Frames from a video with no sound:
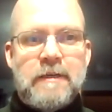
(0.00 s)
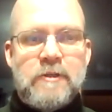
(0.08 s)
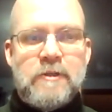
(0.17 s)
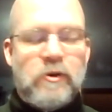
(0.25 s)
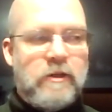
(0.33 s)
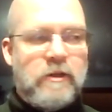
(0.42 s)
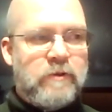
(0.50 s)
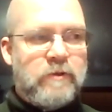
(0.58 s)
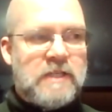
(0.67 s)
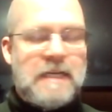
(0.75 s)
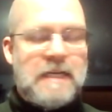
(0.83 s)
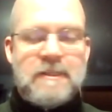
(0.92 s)
enjoy the
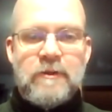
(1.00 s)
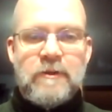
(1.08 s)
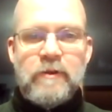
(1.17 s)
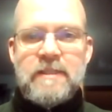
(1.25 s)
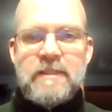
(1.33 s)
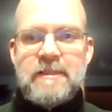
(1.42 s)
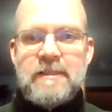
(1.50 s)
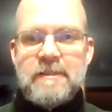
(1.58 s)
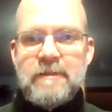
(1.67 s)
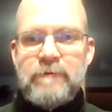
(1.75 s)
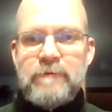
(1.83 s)
Wisconsin the early season.